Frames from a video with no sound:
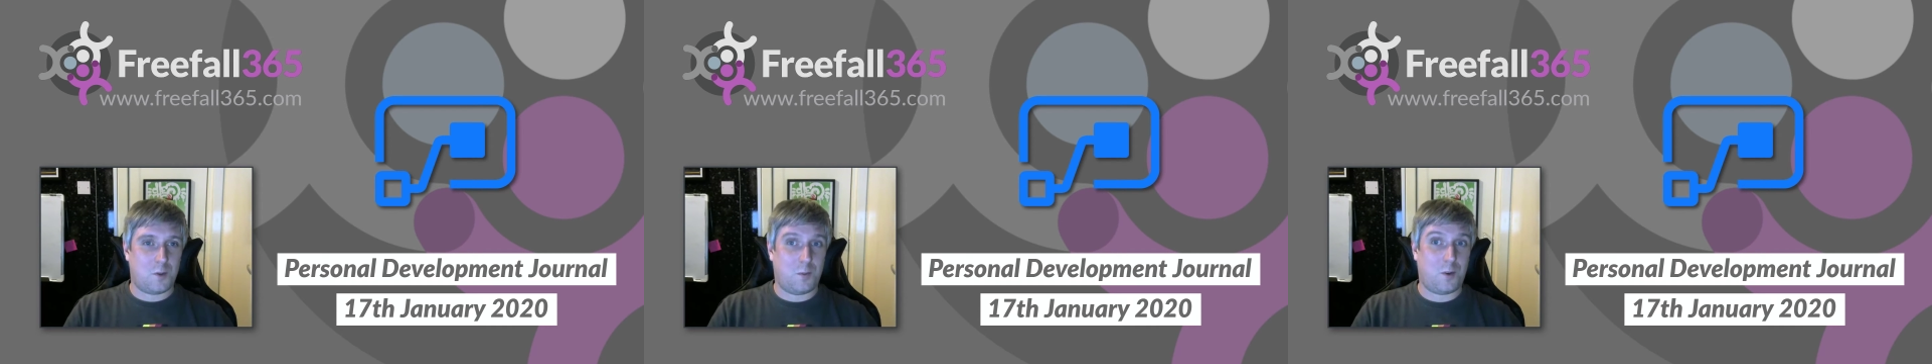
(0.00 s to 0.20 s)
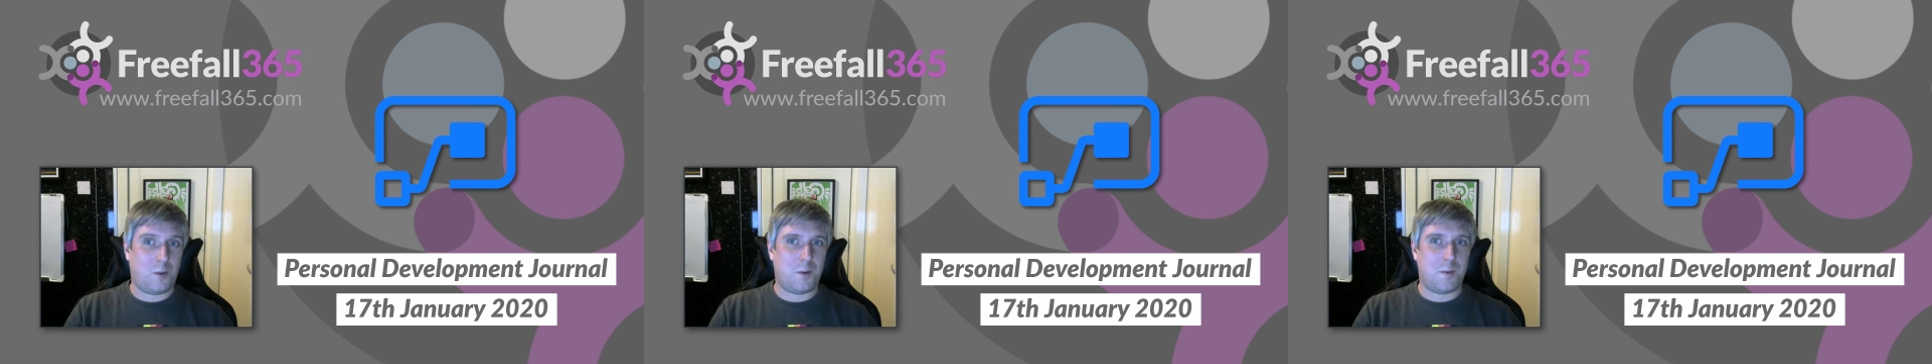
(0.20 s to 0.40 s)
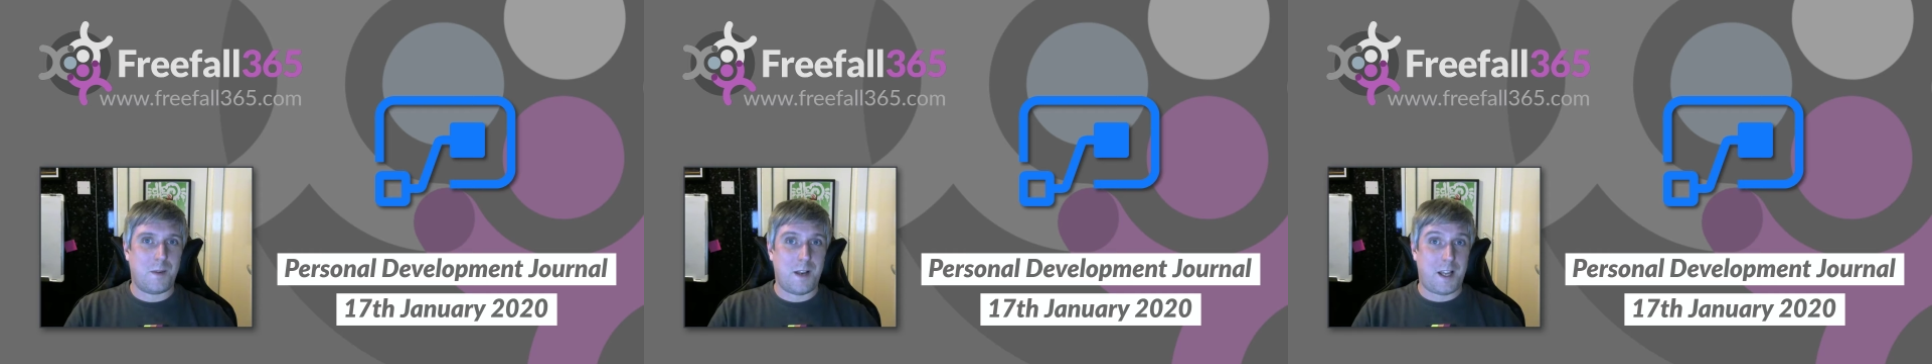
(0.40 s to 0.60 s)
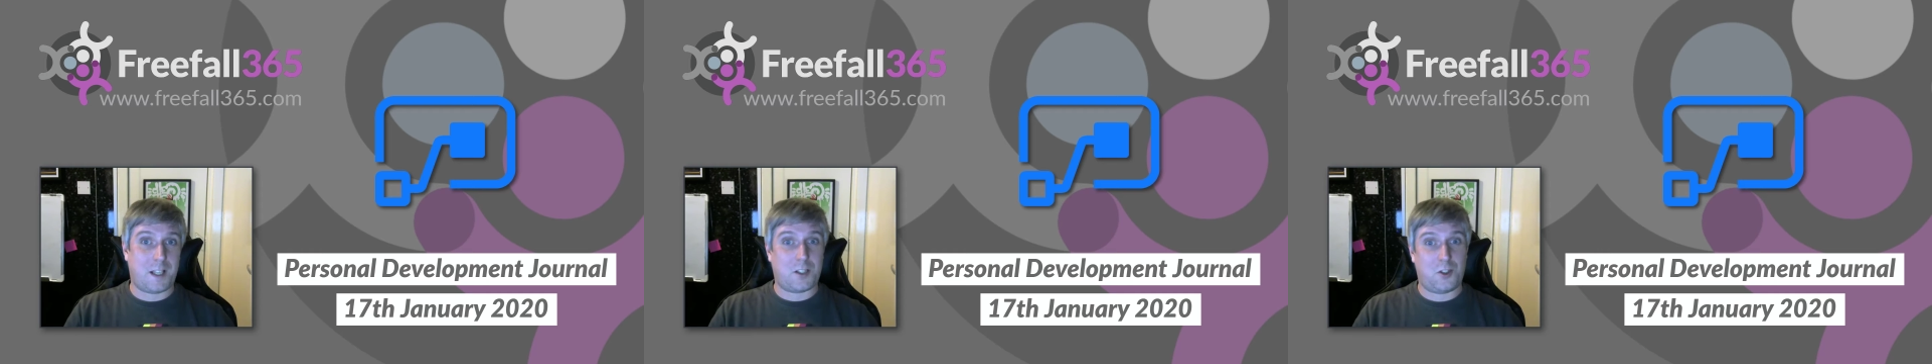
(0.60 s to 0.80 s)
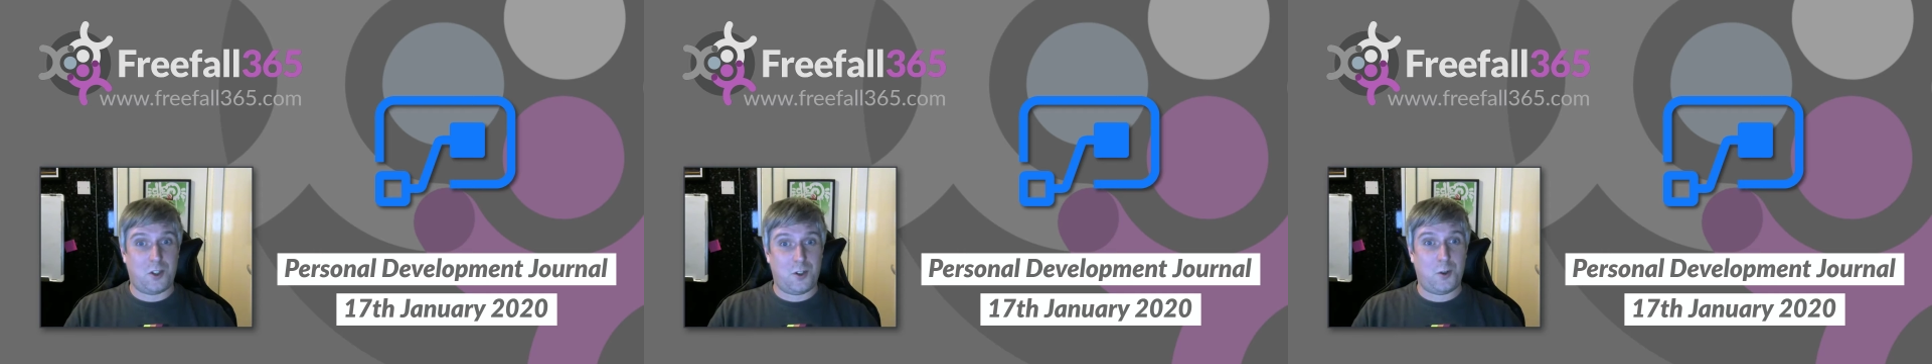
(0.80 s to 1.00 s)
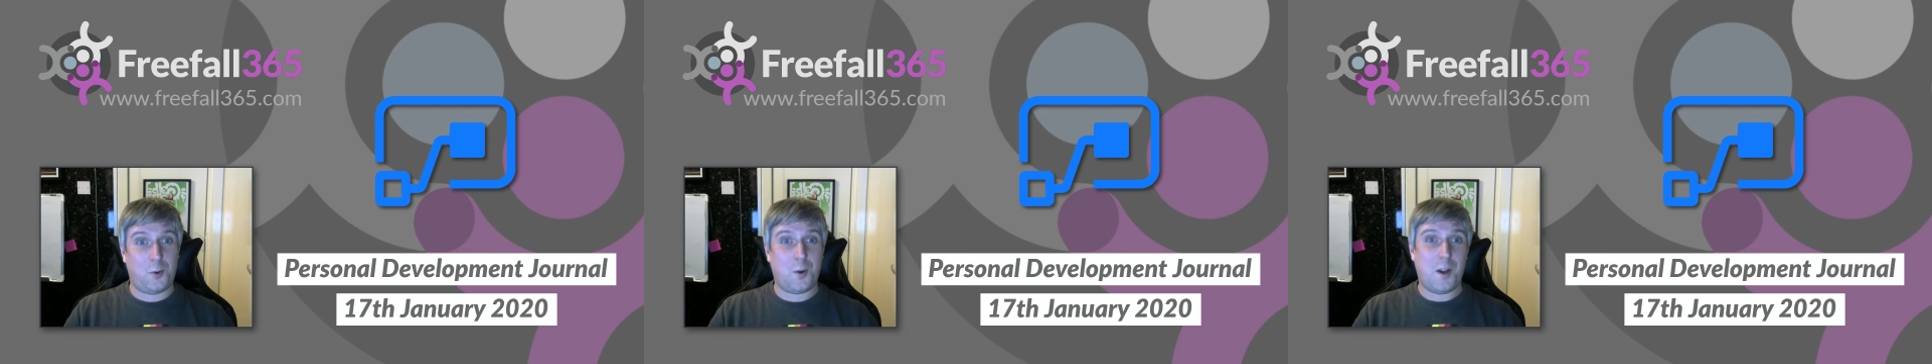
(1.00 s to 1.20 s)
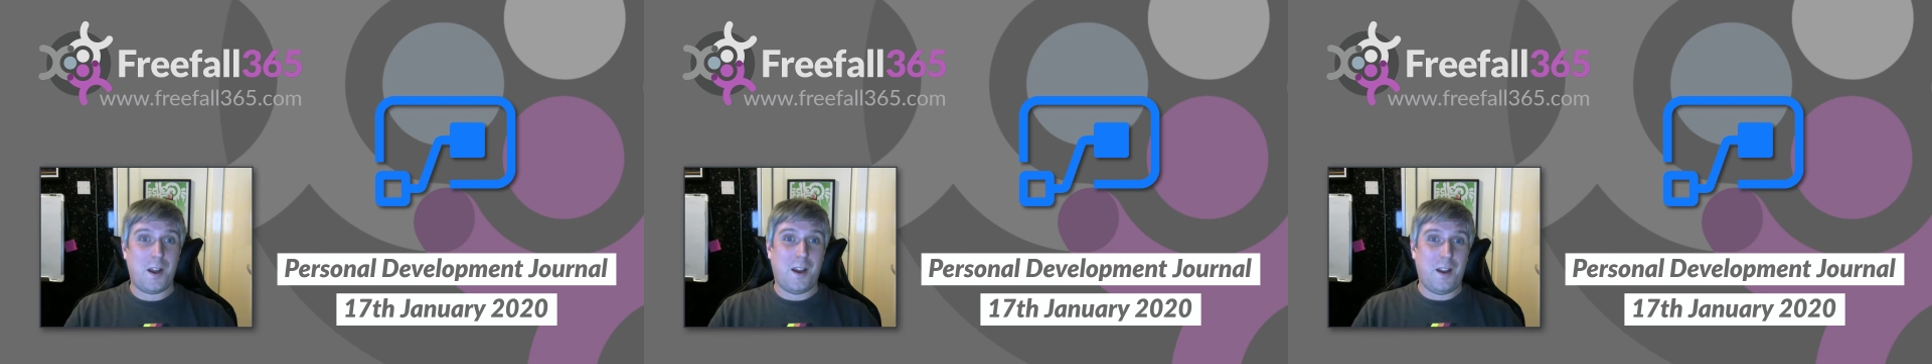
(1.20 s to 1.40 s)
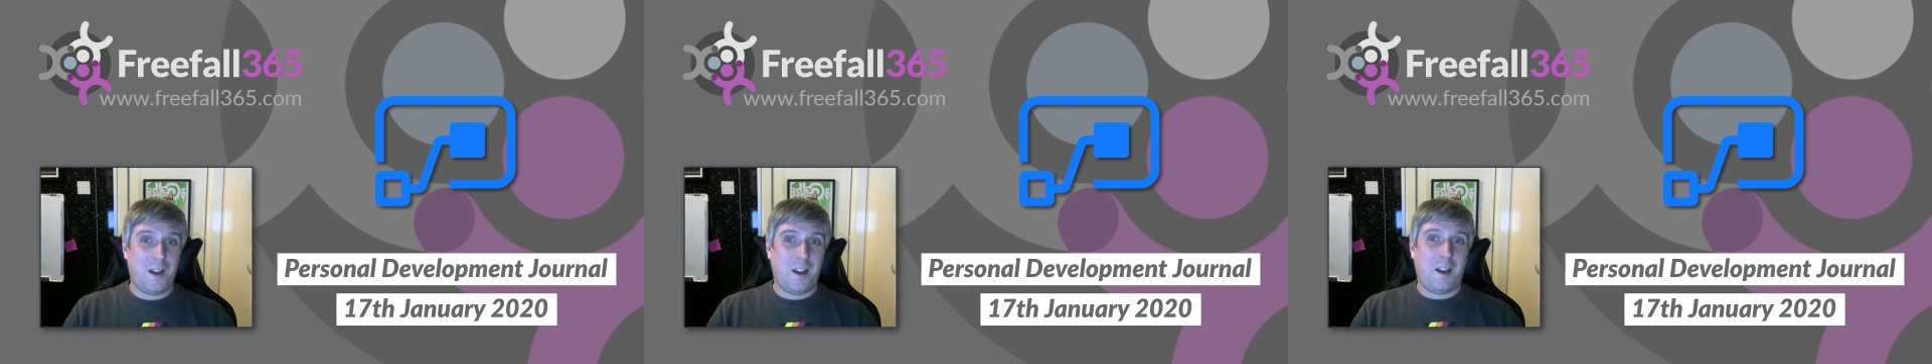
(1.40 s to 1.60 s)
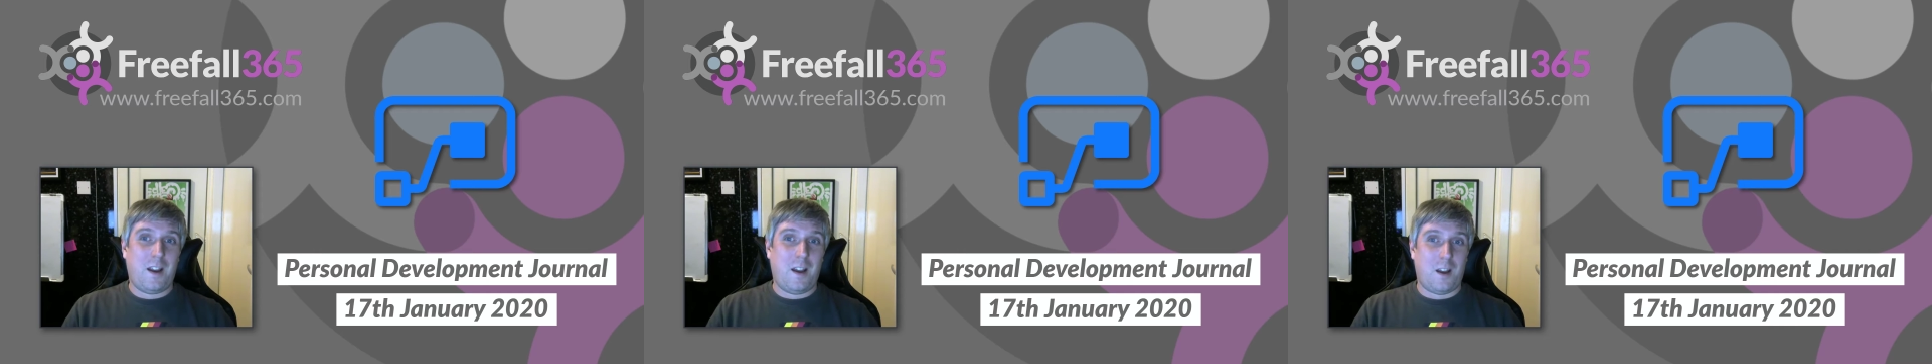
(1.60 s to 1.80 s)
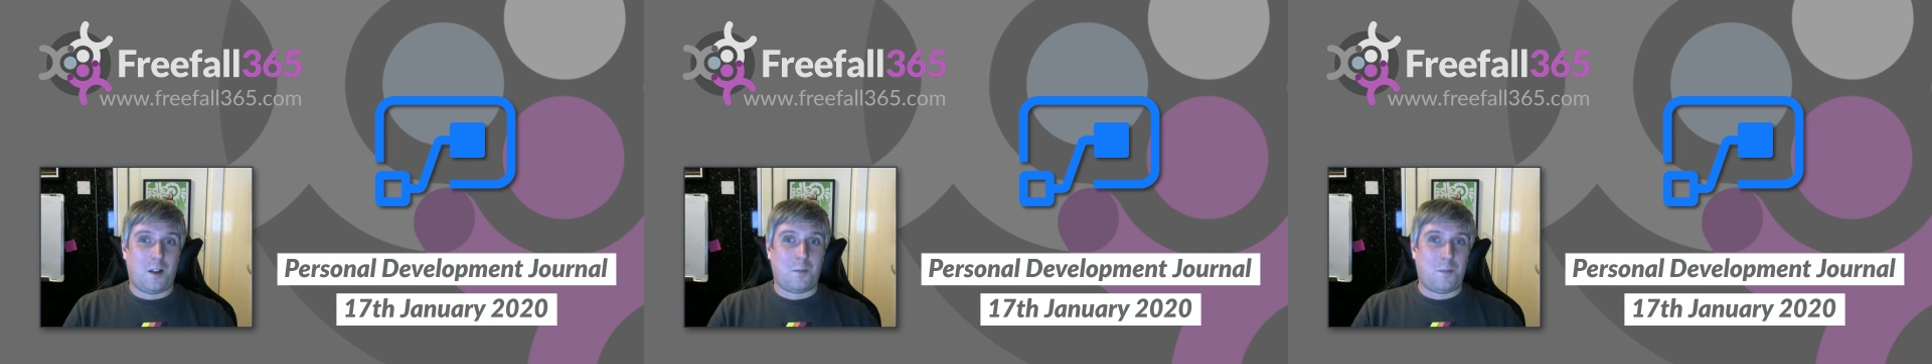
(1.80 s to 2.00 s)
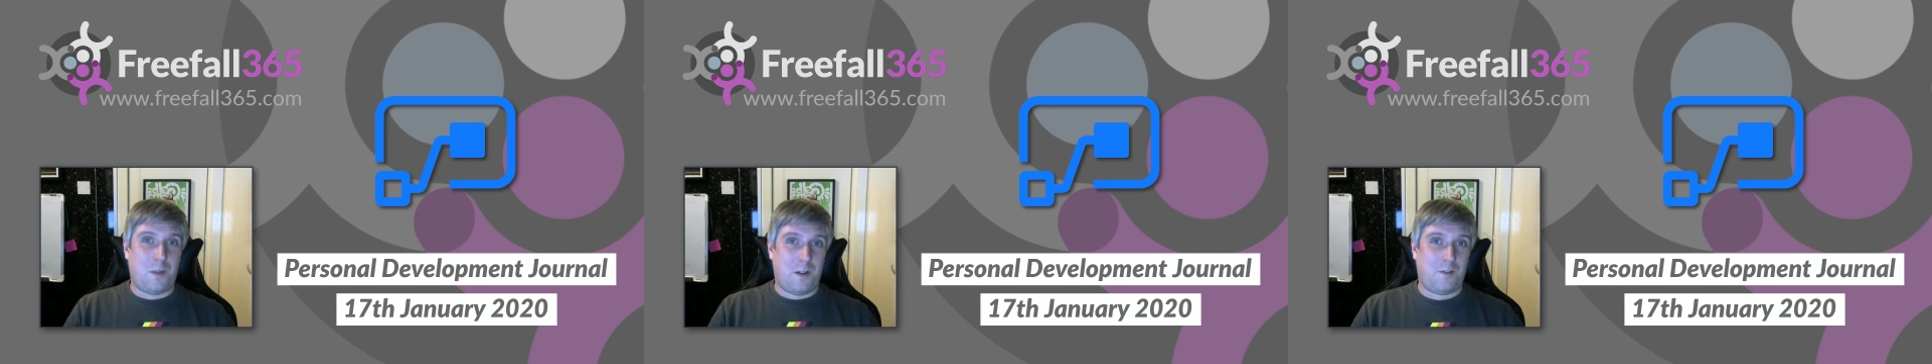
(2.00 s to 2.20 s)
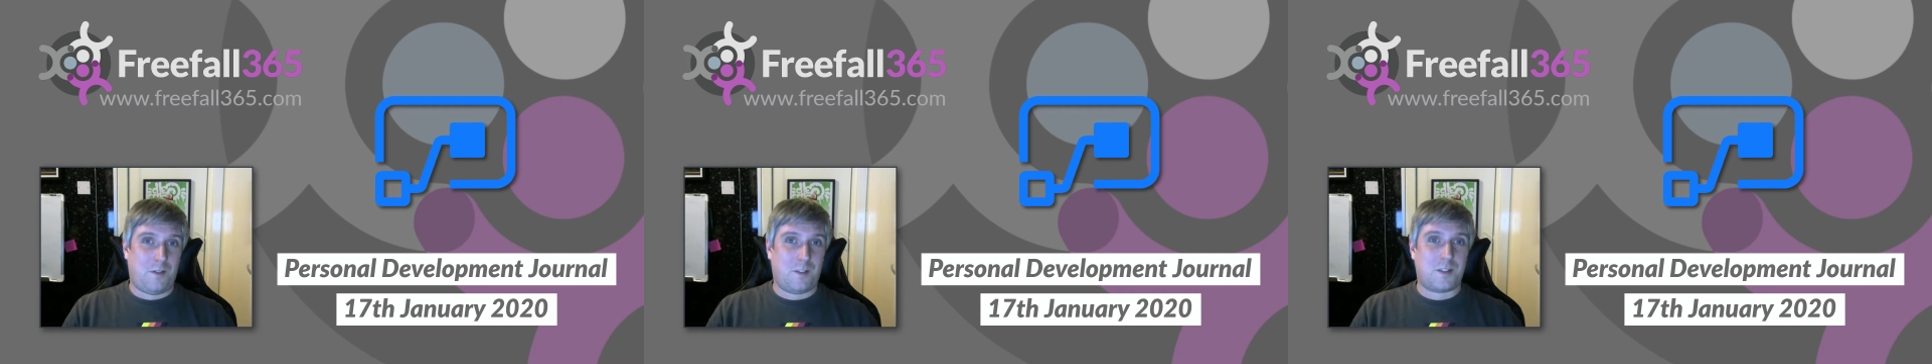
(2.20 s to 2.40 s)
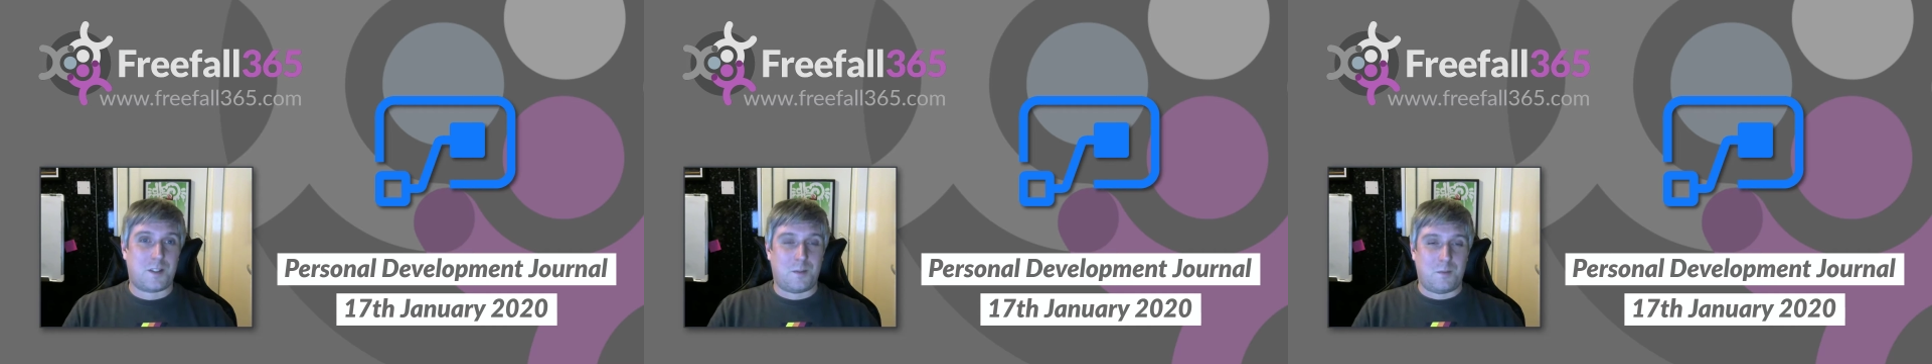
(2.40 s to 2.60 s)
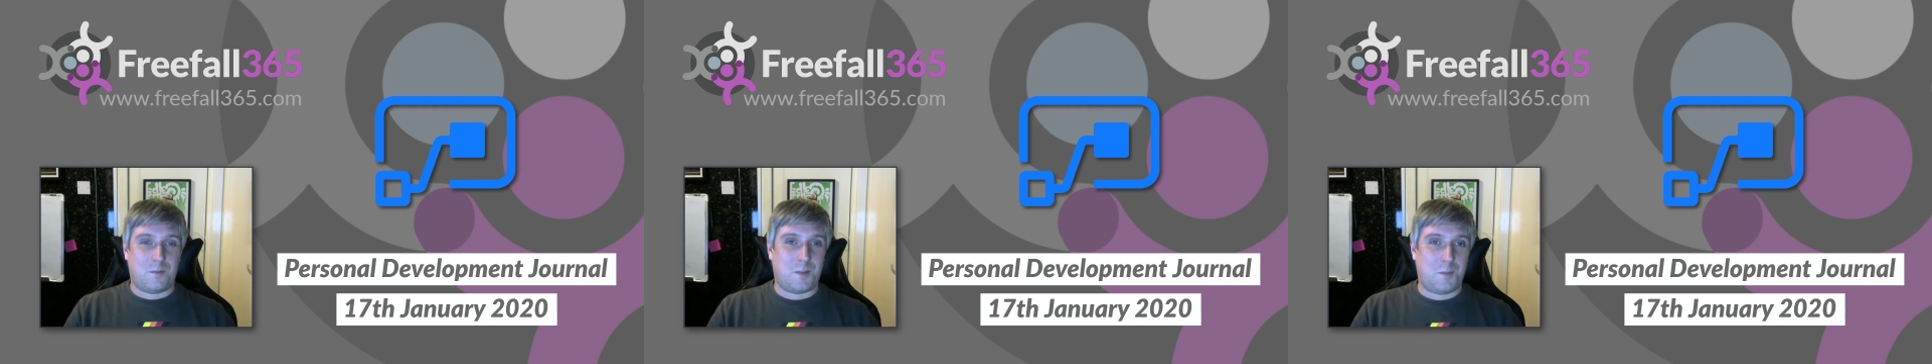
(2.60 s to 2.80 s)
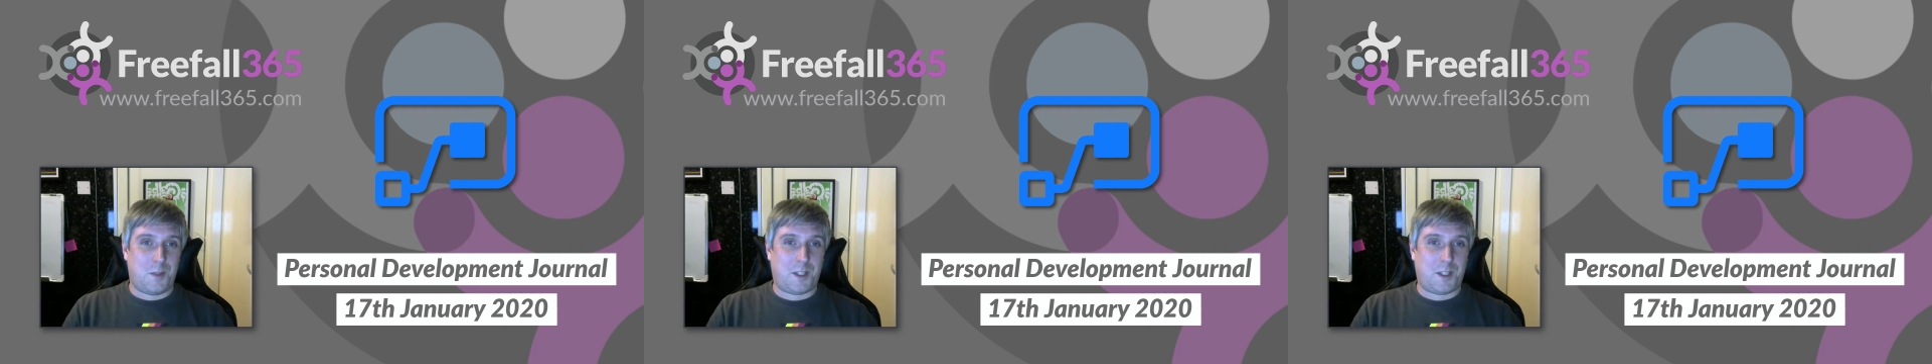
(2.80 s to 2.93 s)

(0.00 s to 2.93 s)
So probably my next journal I'll have some